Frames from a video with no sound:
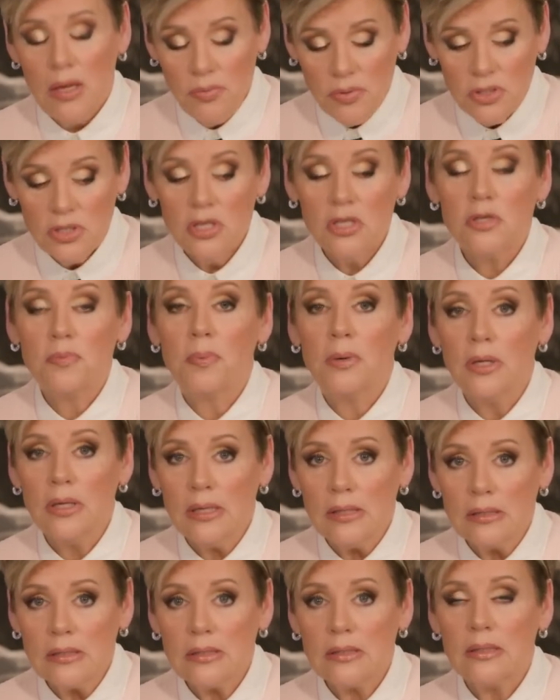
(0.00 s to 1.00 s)
He was
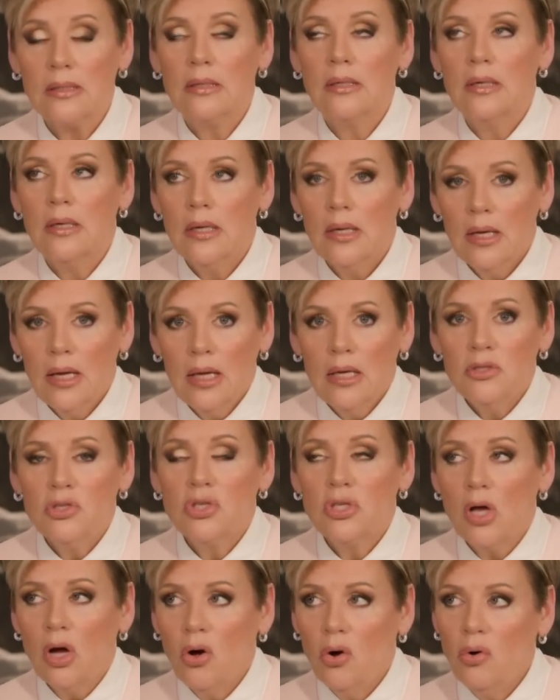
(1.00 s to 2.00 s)
displeased.
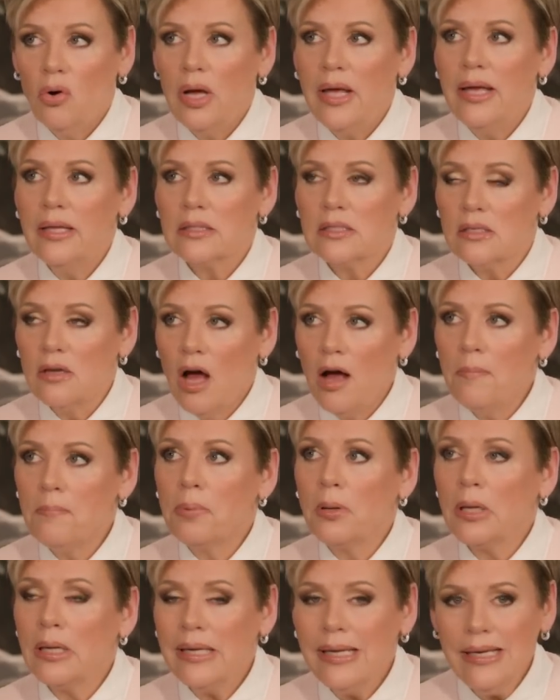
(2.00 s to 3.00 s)
So it's not
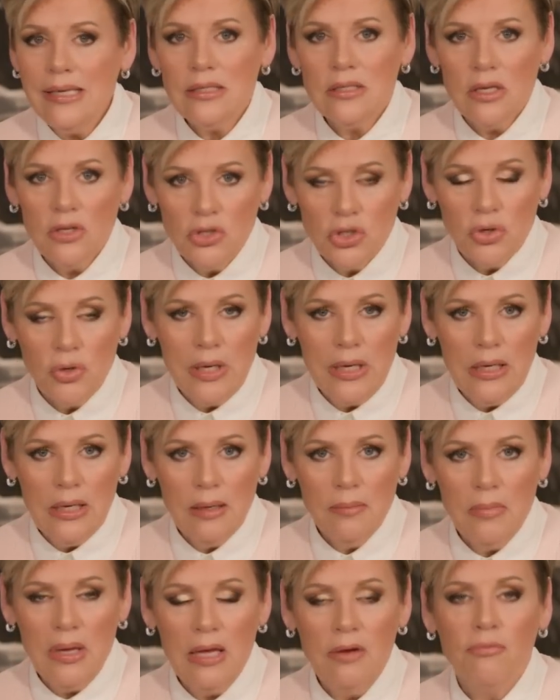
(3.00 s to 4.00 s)
pleasing to
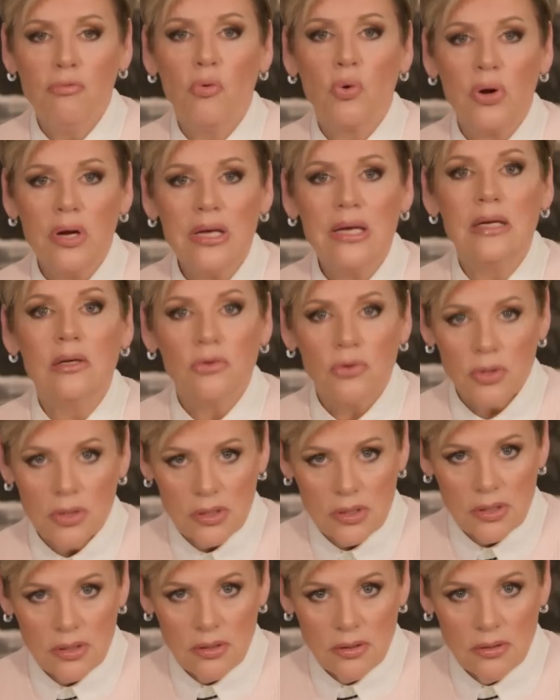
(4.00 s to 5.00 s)
him if we're
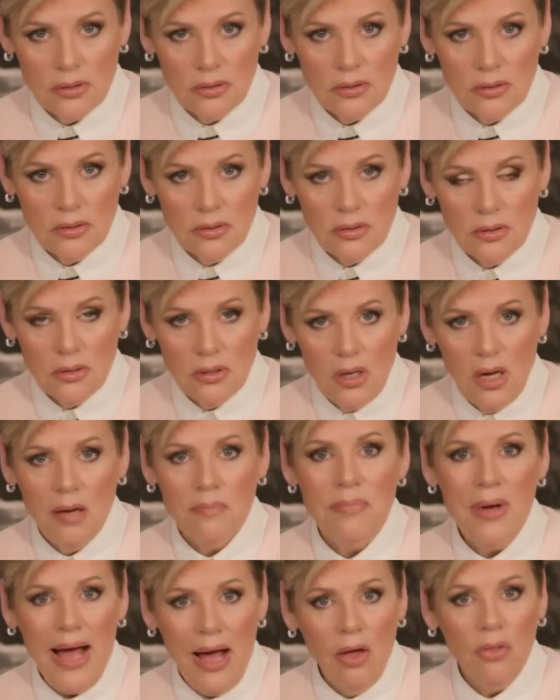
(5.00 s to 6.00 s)
ignorant
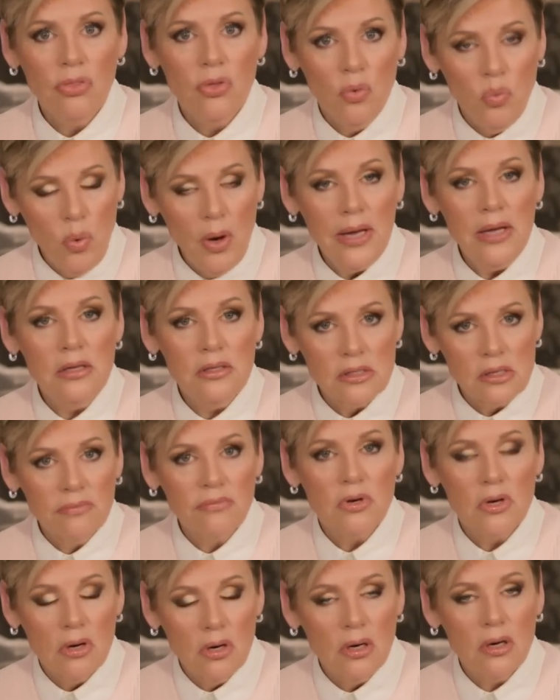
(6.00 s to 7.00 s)
about the ways
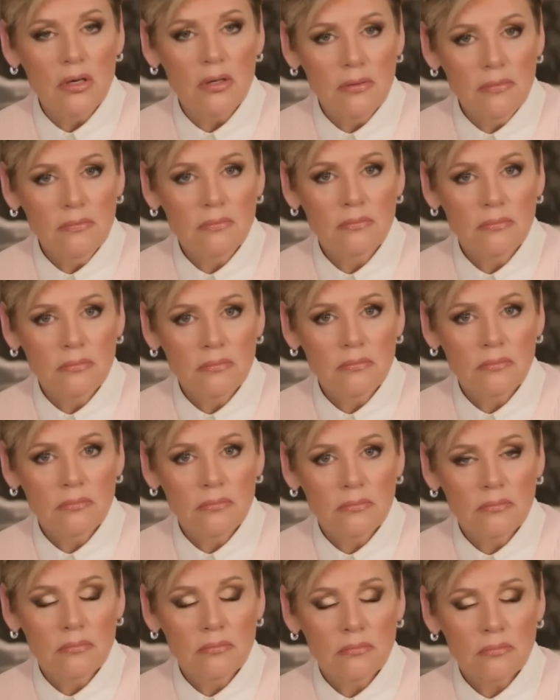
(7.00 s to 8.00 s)
of God.
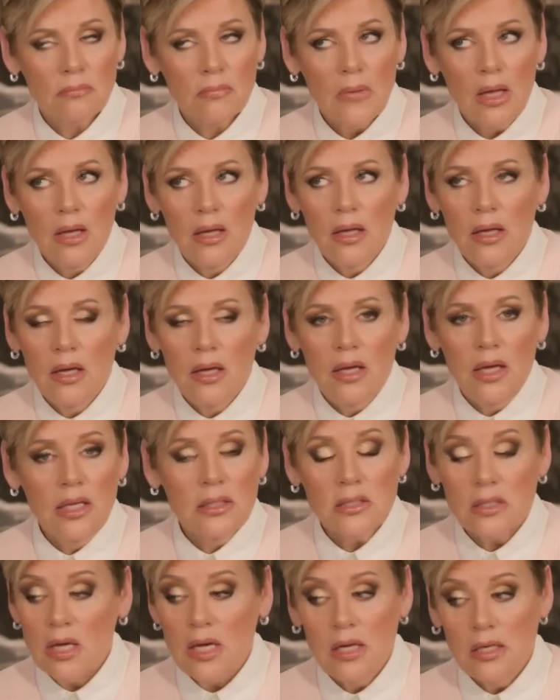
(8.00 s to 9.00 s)

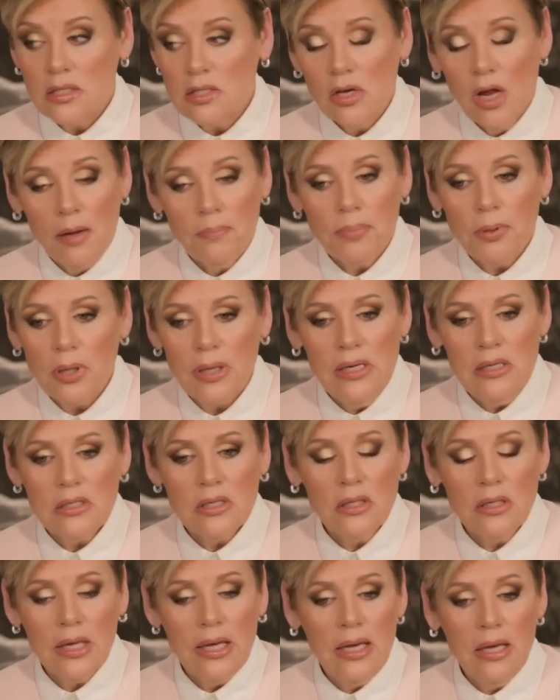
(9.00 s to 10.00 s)
It's not
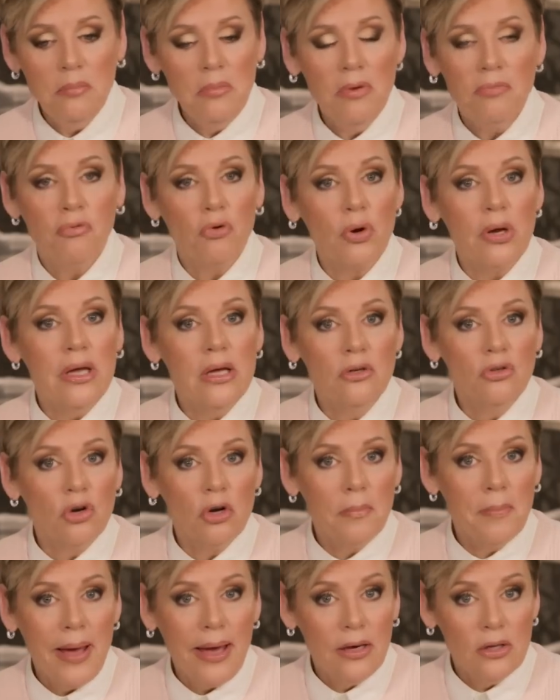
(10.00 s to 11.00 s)
pleasing to him if we're ignorant
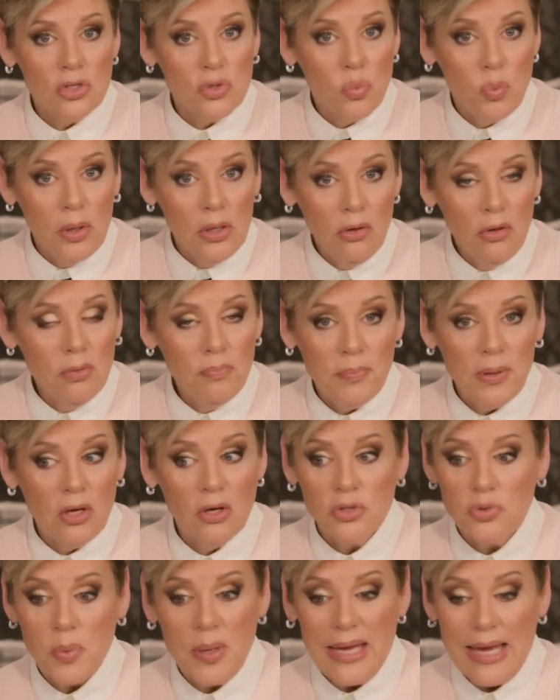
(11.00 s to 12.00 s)
about his will,
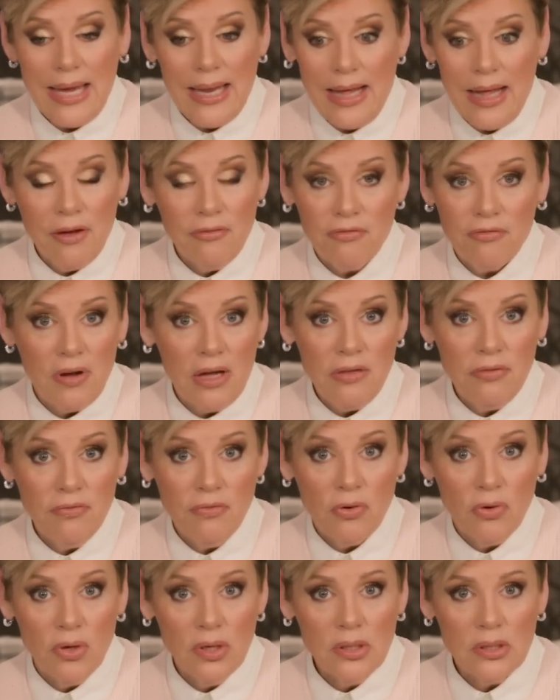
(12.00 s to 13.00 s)
because we can't have faith
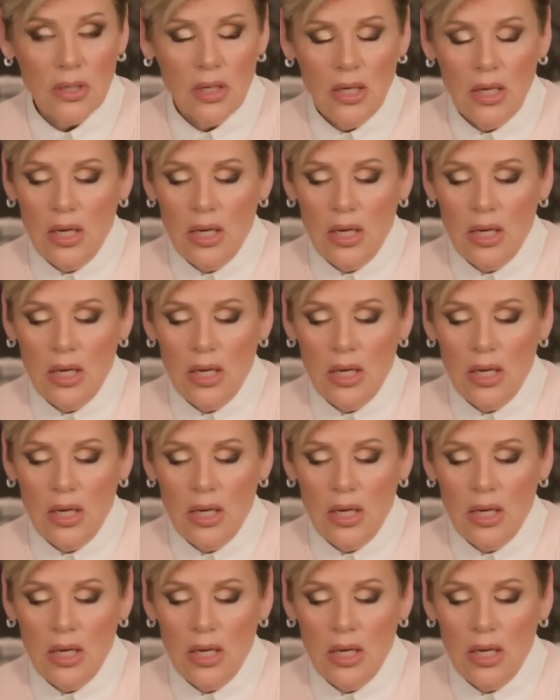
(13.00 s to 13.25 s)
for it.